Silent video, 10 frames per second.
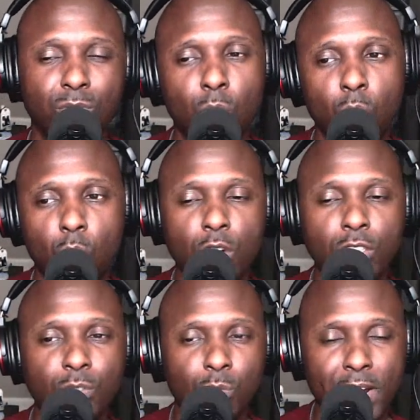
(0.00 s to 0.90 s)

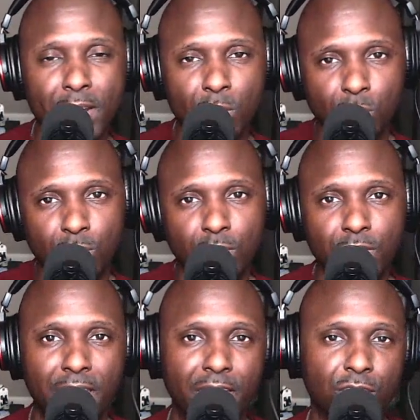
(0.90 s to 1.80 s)
walked around
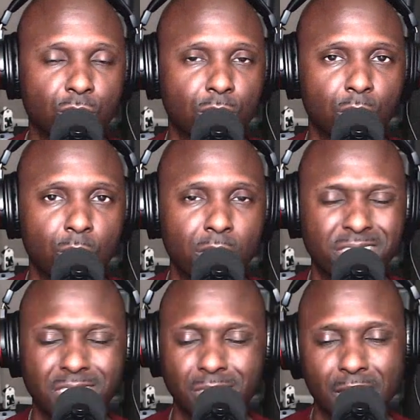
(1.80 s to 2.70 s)
answering a
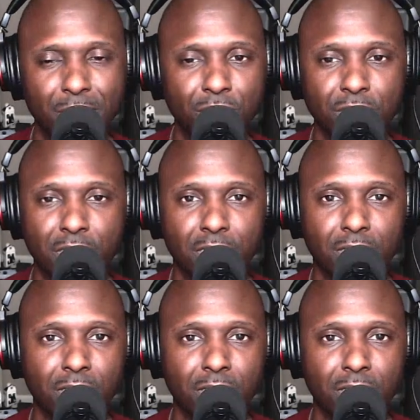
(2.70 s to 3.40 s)
question. I've seen it.